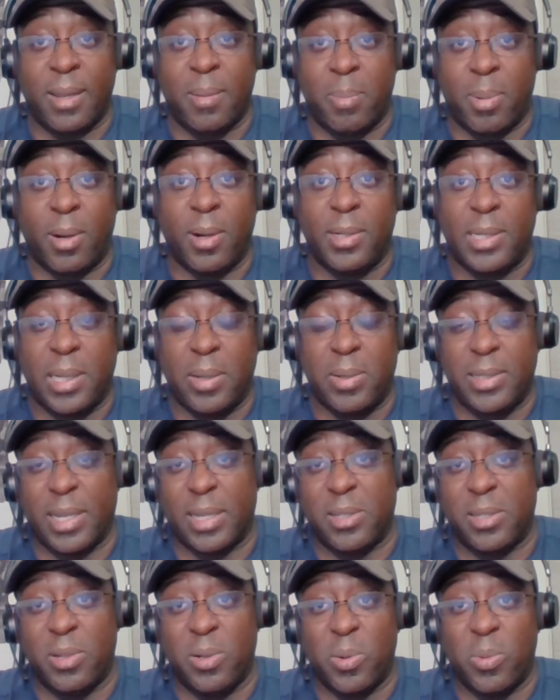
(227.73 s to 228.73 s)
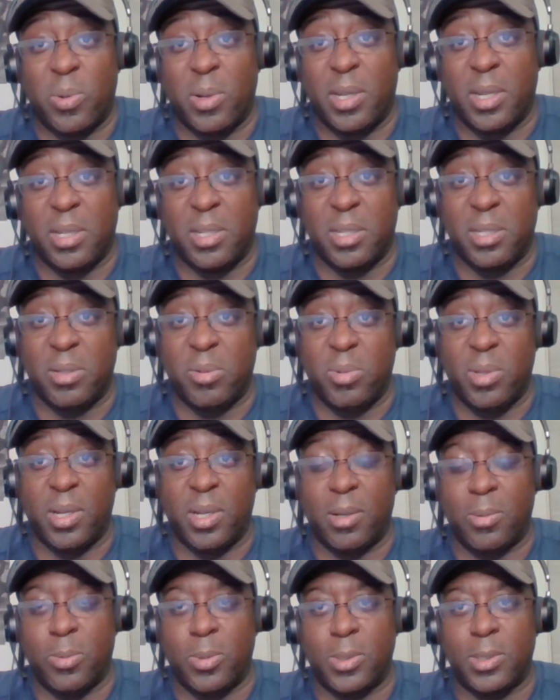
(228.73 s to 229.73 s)
Partey was actually the one that just, you
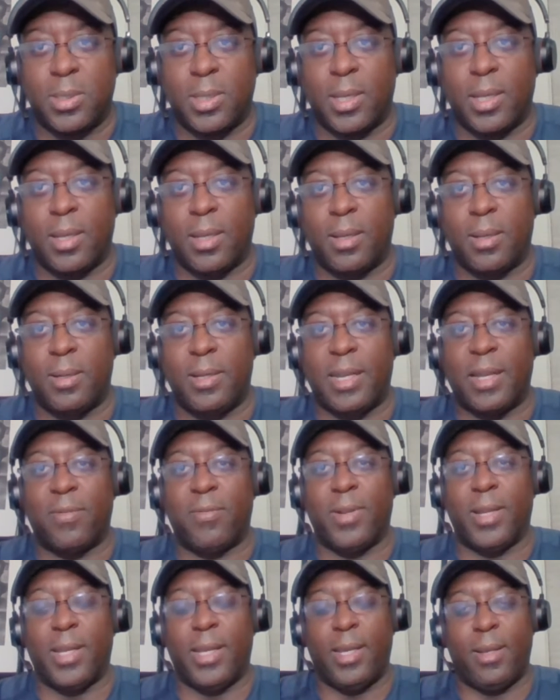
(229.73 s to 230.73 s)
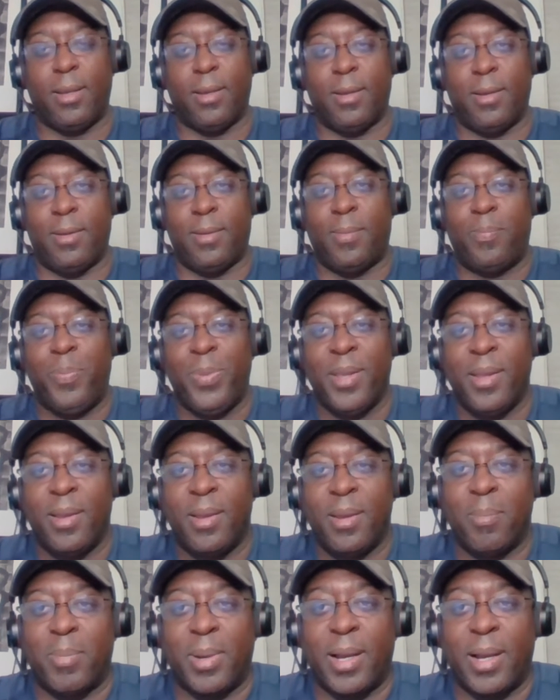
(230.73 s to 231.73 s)
know, was definitely
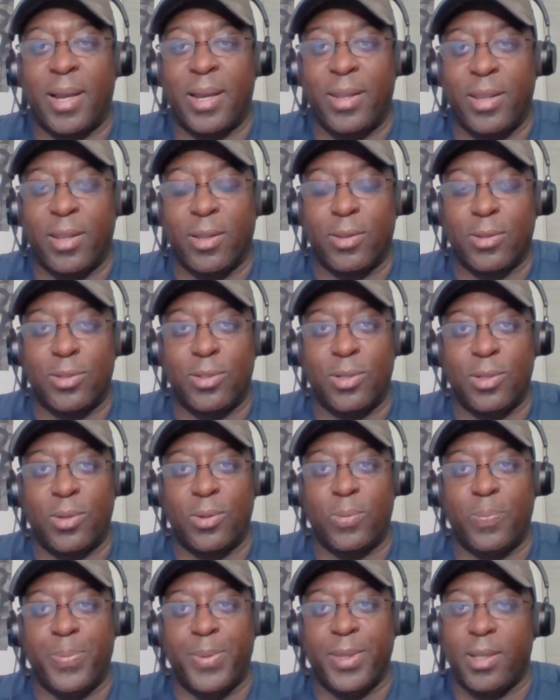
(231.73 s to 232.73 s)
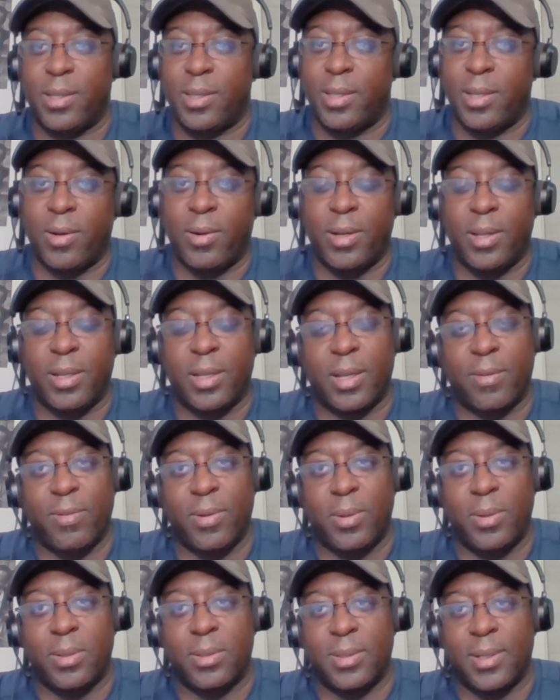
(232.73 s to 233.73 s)
behind the other two. Tierney
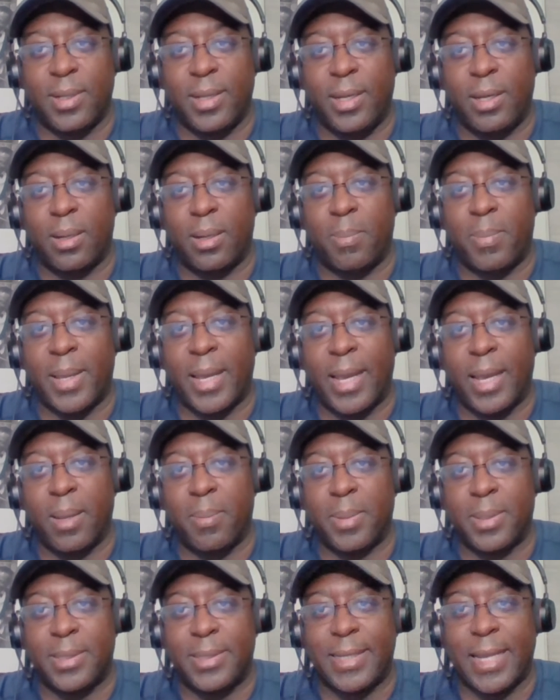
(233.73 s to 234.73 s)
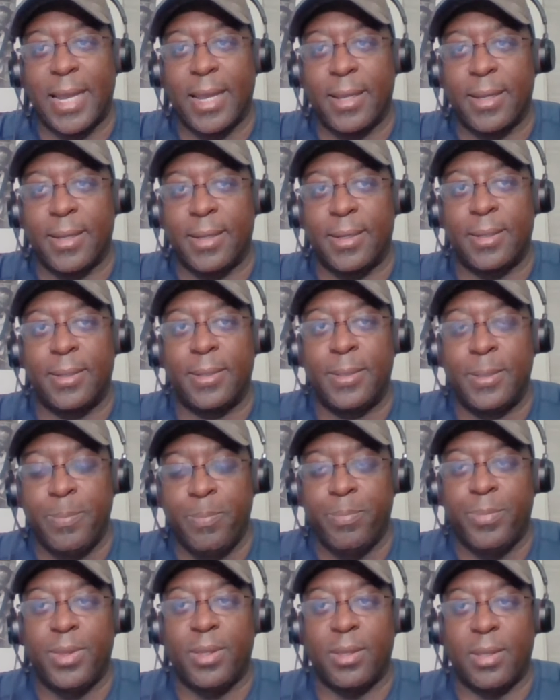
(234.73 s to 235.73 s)
definitely was leading the pack, but Saka
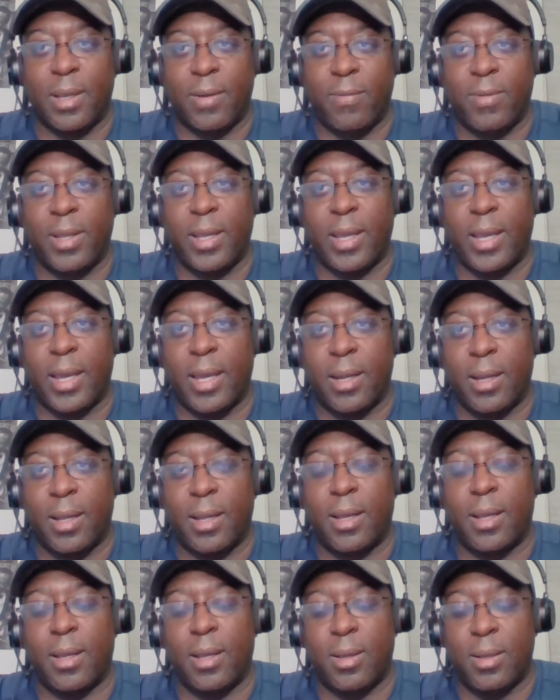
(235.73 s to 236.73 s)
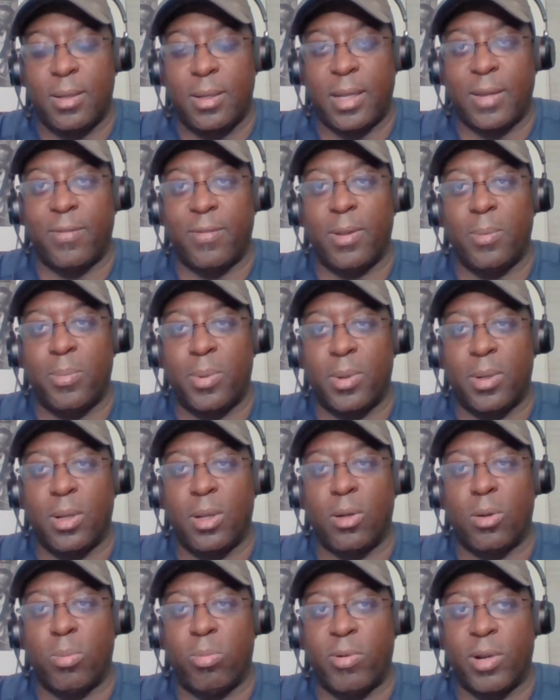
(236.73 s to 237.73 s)
definitely had definitely put a
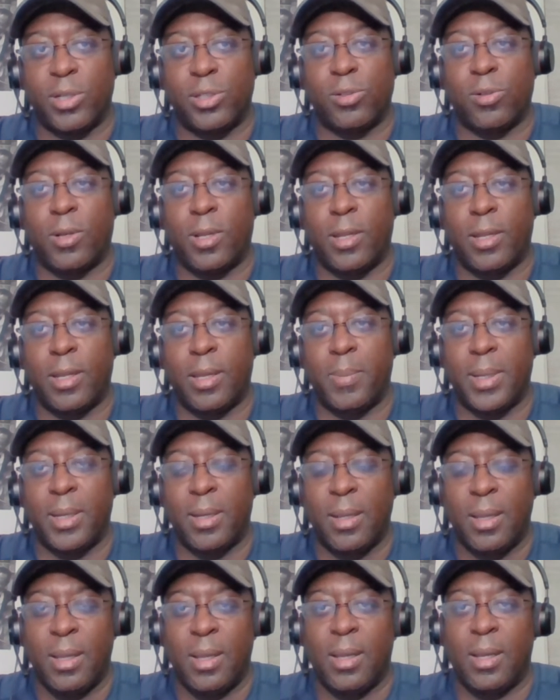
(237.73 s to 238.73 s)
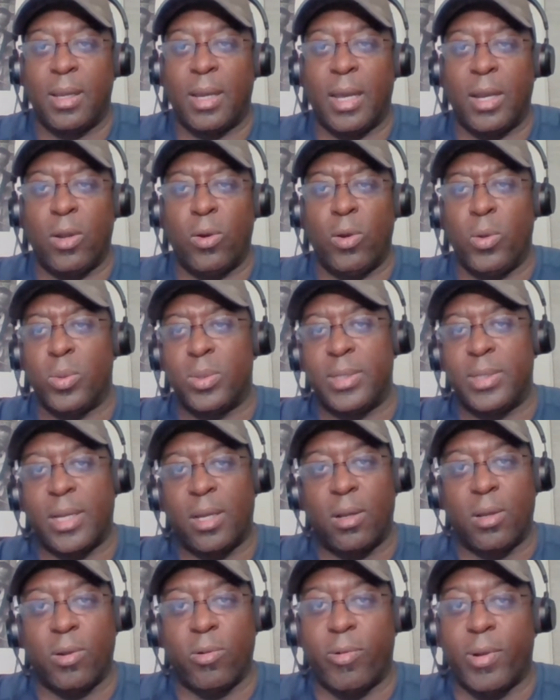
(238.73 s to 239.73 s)
lot of pressure on them. And I know he was
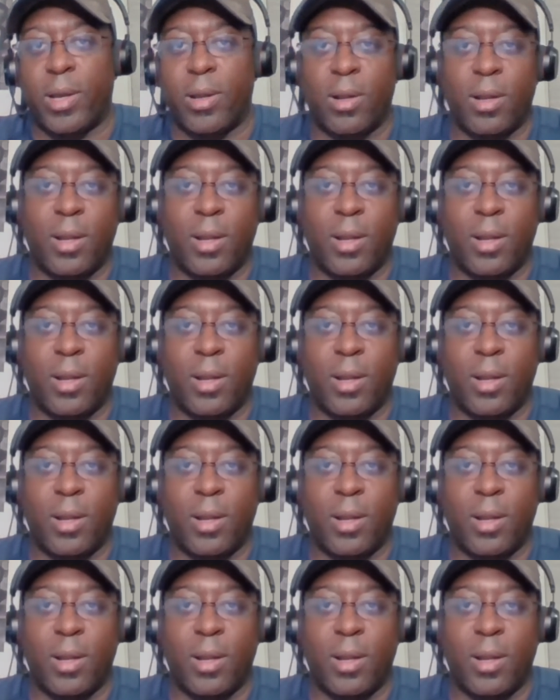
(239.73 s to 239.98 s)
down on the ground